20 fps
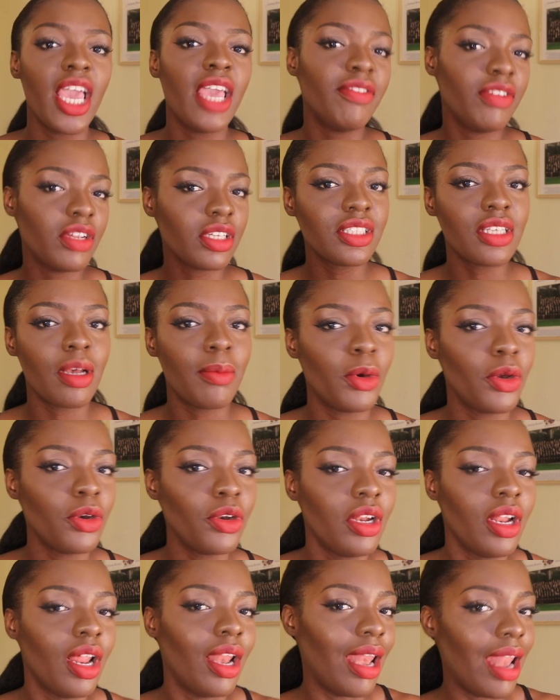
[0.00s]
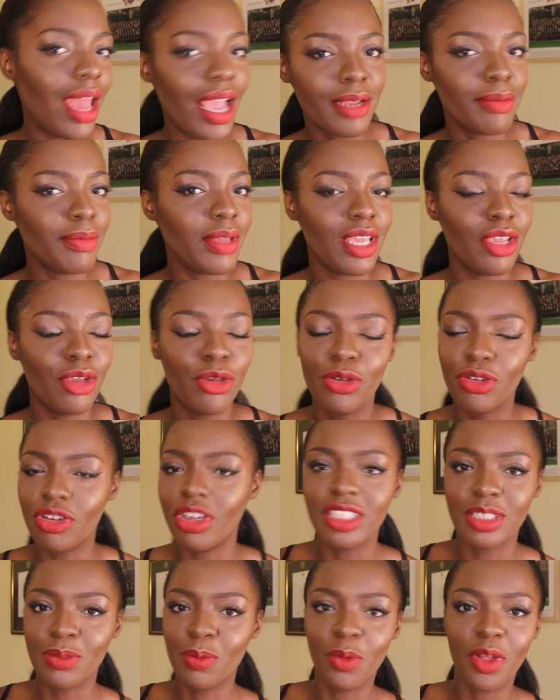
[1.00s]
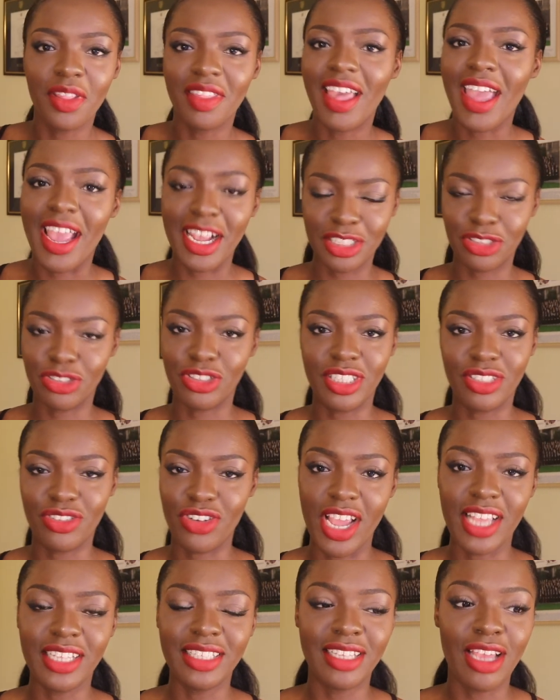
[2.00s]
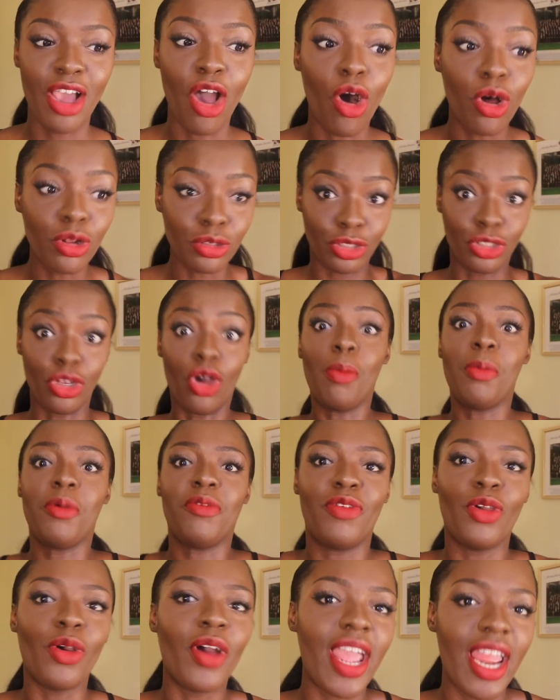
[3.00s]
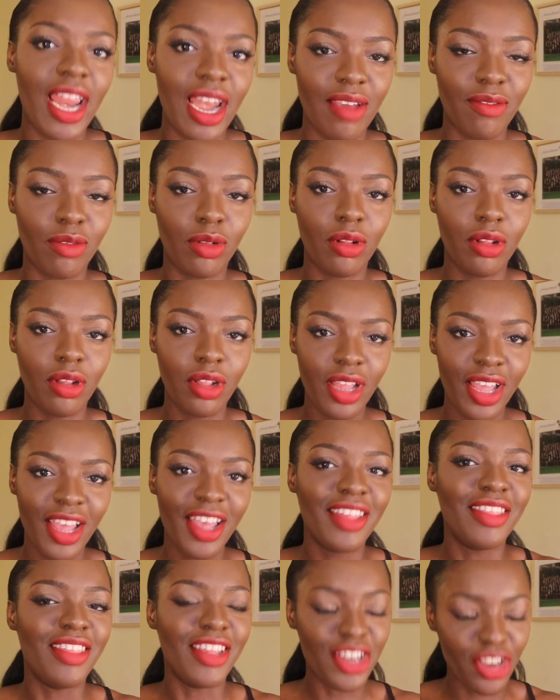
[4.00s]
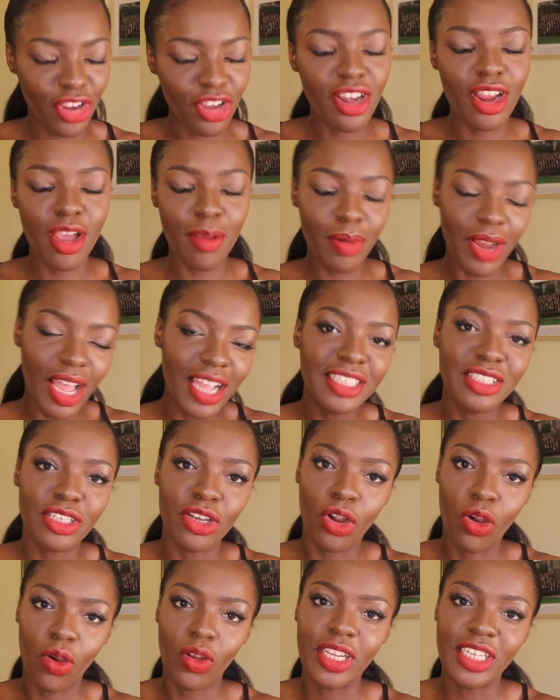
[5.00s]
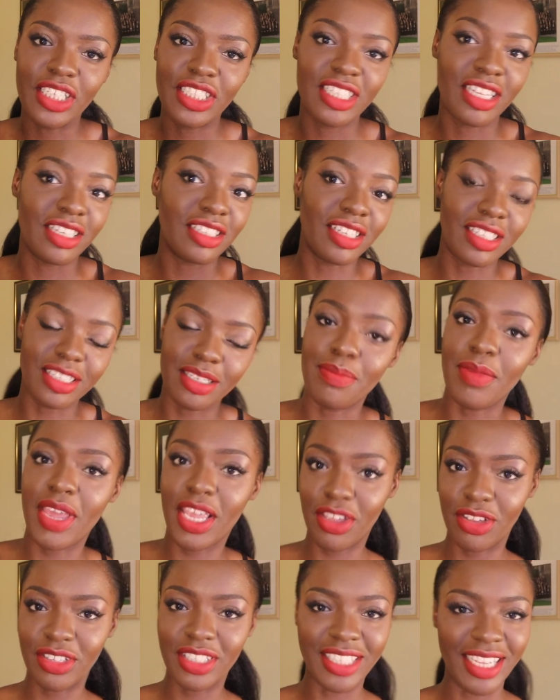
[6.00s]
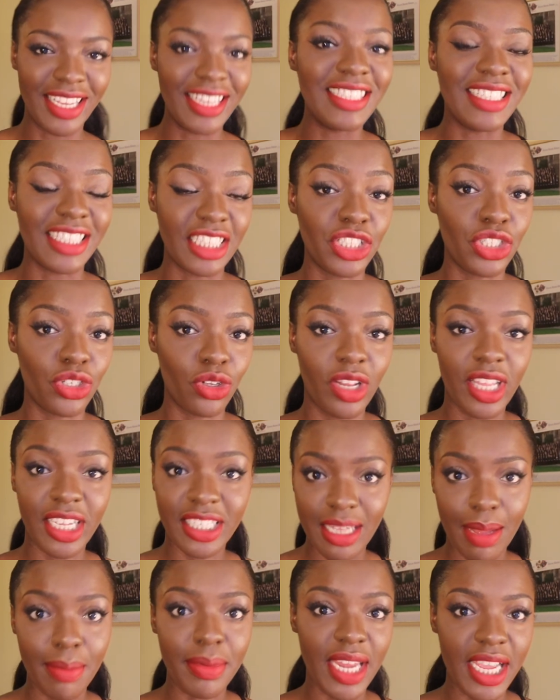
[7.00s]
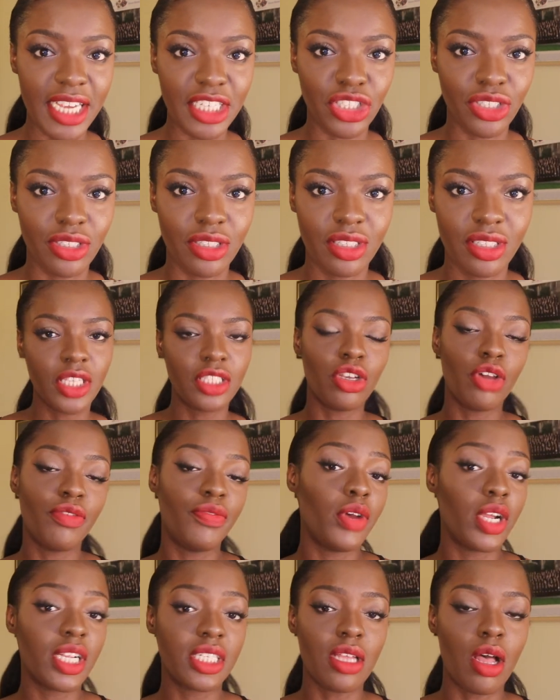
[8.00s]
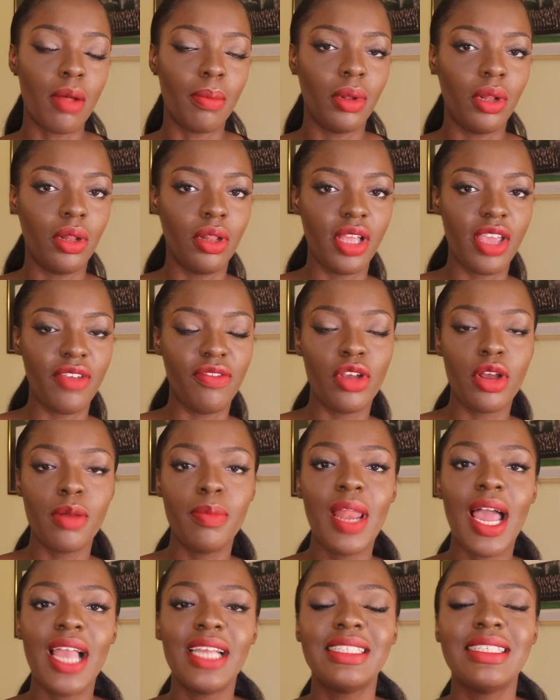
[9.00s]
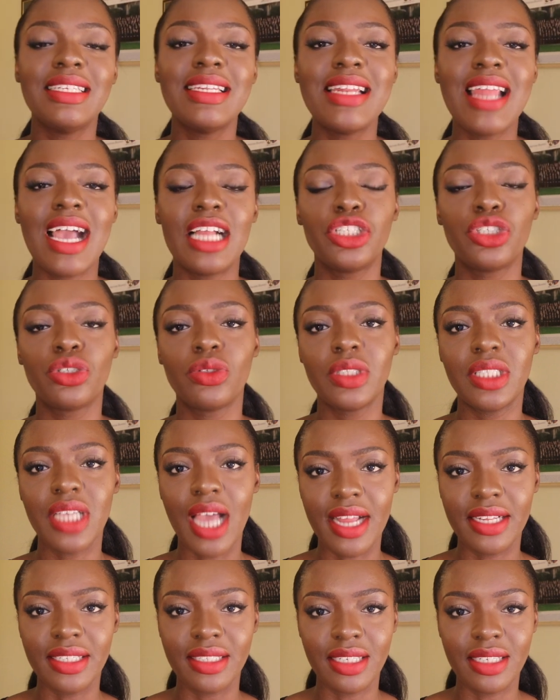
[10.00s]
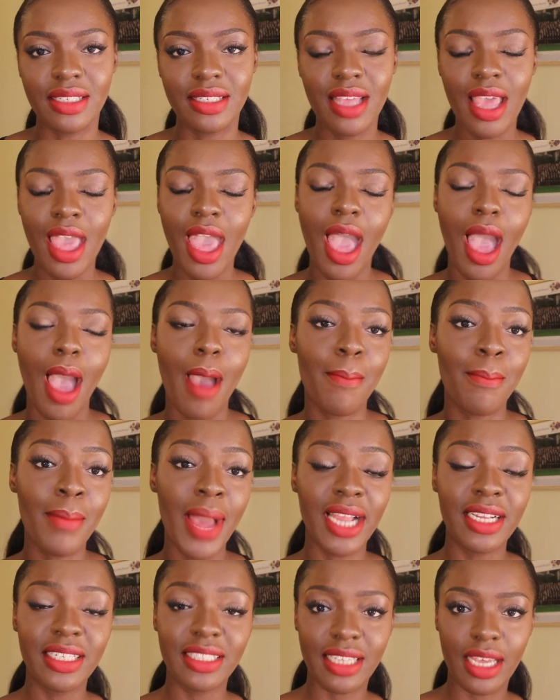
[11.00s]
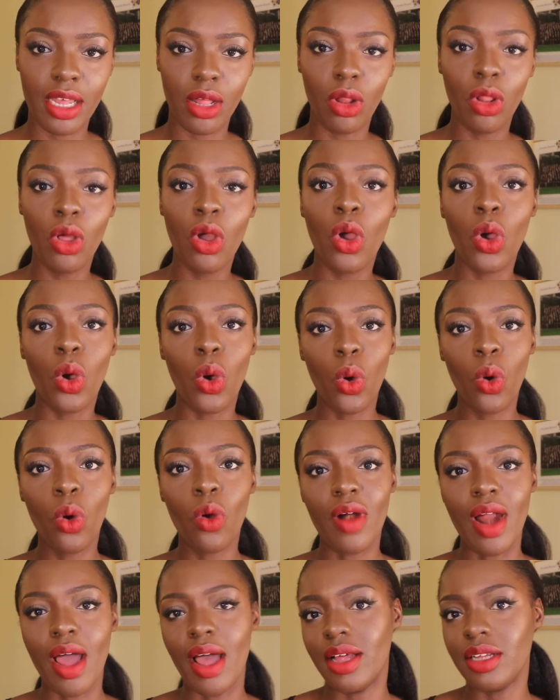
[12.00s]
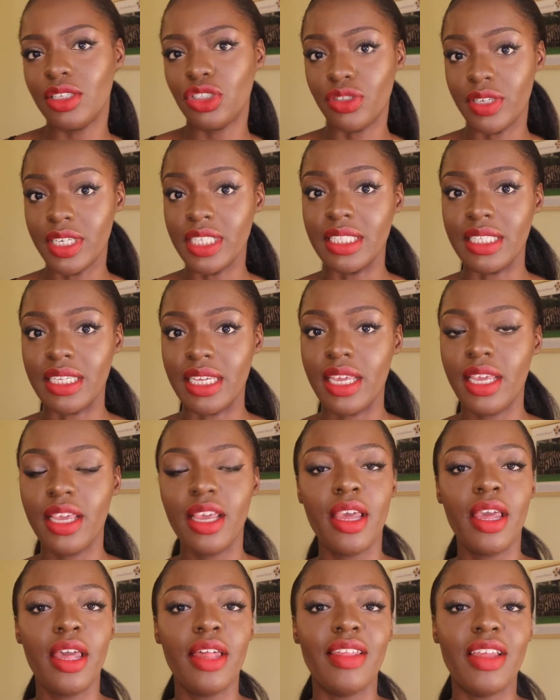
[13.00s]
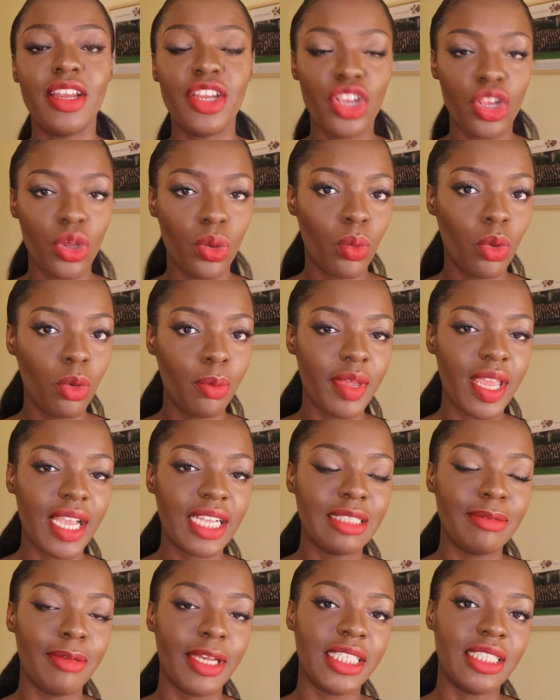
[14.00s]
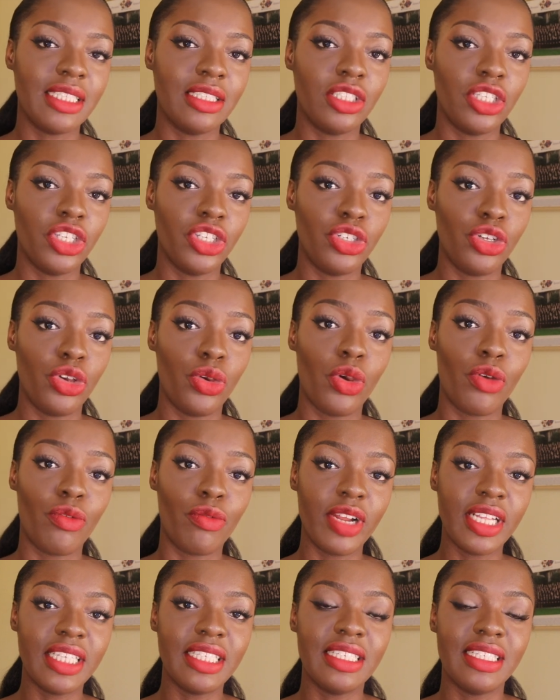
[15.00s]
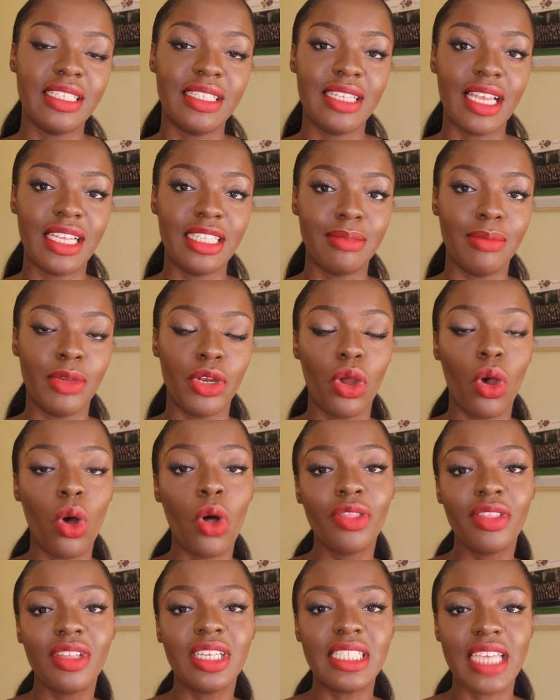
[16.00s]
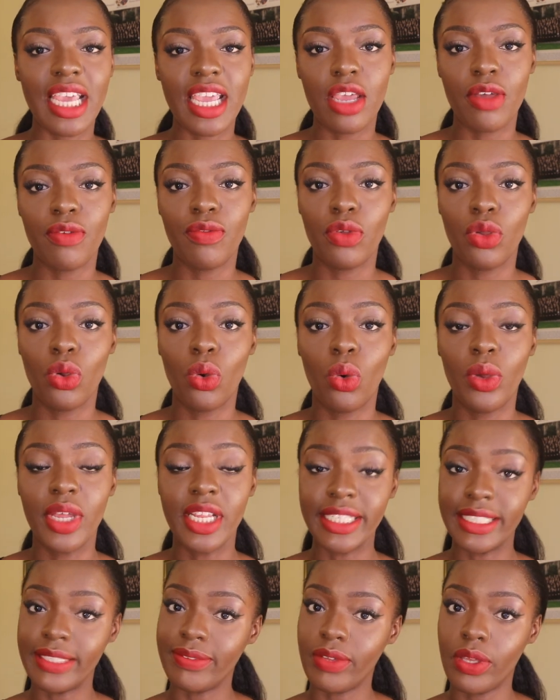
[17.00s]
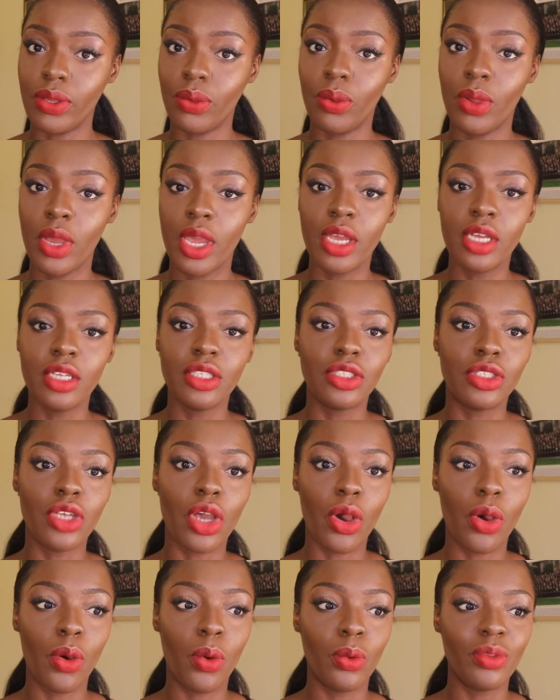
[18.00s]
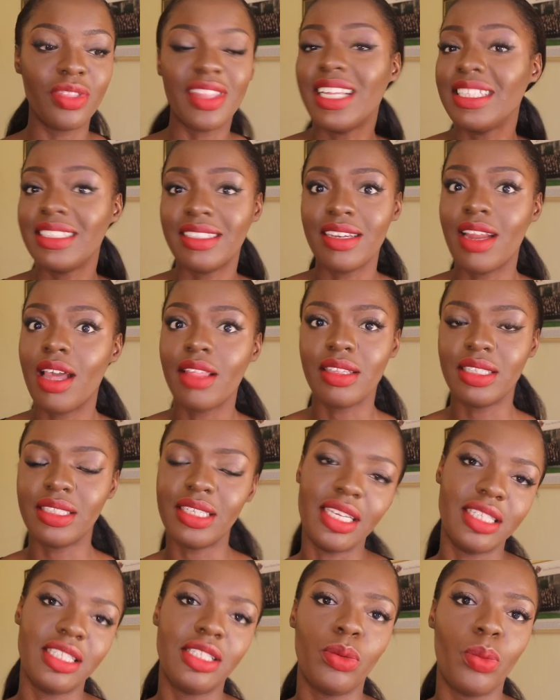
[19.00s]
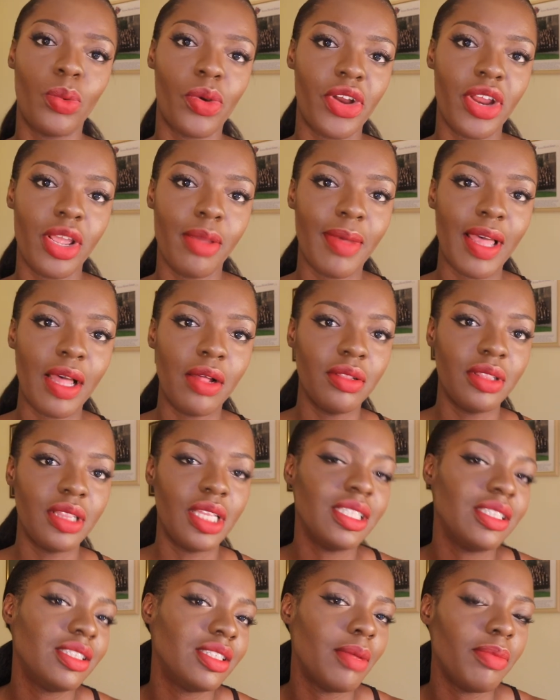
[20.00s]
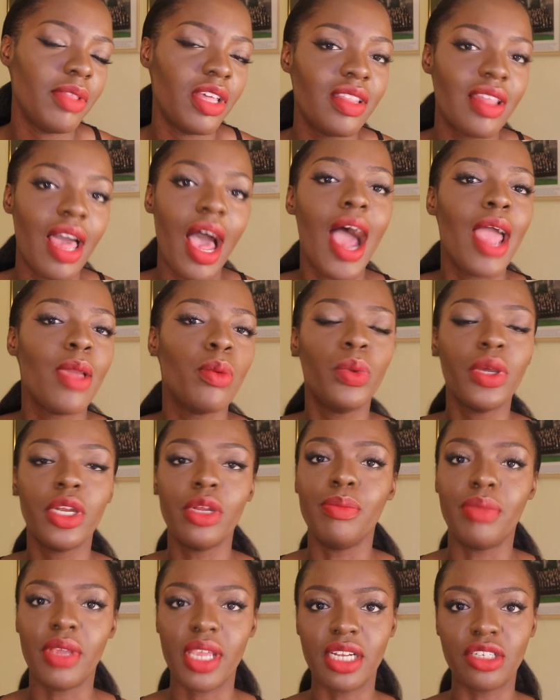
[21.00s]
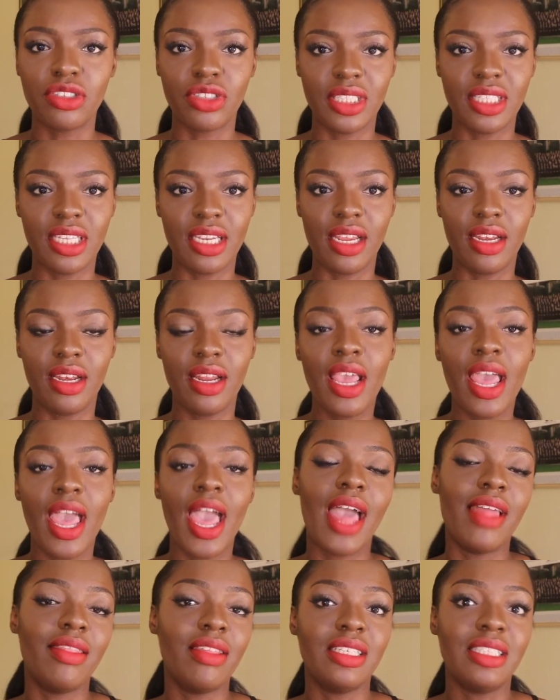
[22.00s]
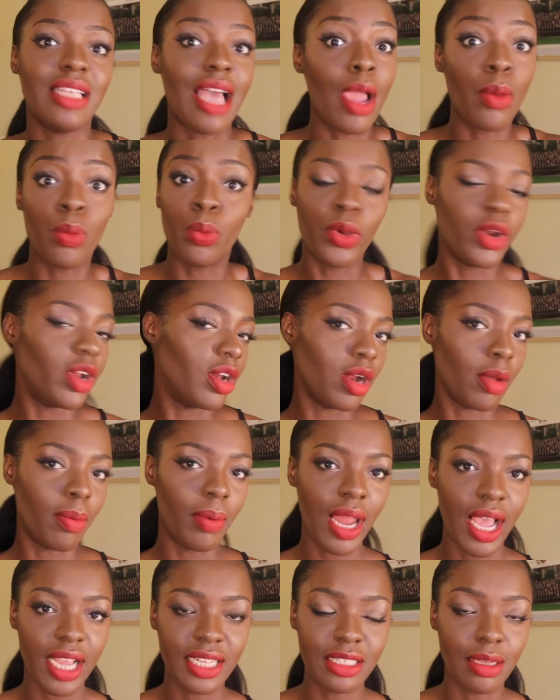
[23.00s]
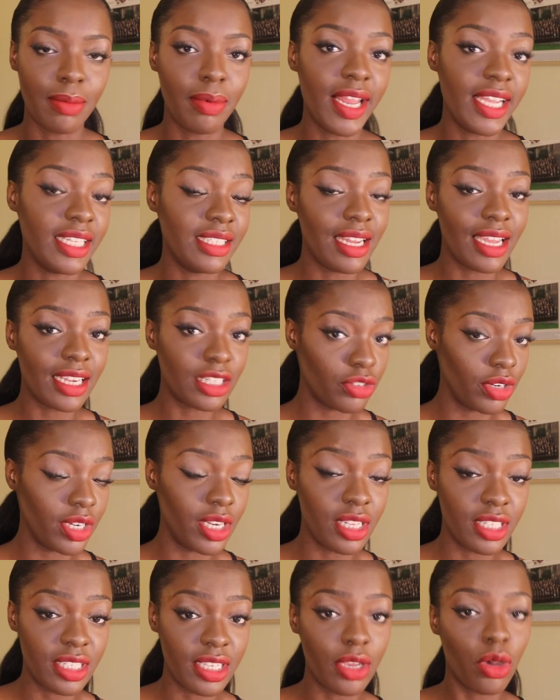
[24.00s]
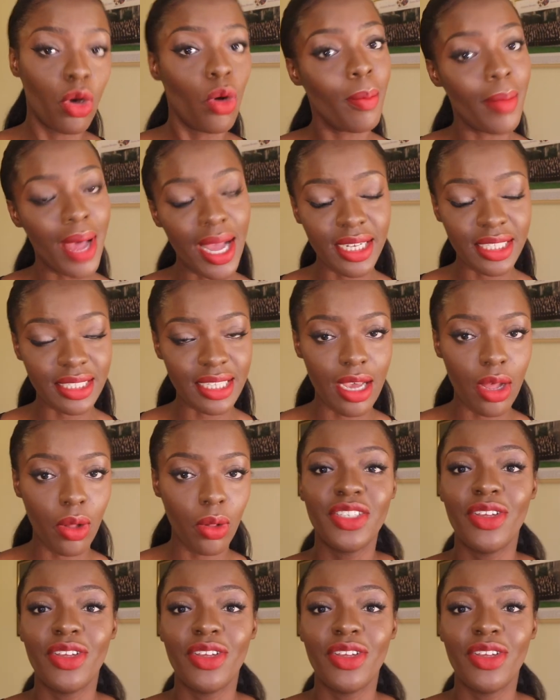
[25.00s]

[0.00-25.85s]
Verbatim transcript: If you're someone like me who doesn't want the extra stress on top of your A level, then you're going to apply to a college that doesn't make you sit additional examinations. So for example, if you're applying to natural sciences at Magdalene or at Trinity, then you will be expected to do a written assessment on the day of your interview. So that's another test to worry about. That's something that I wouldn't be interested in and thus I wouldn't apply to a place like Trinity or Magdalene.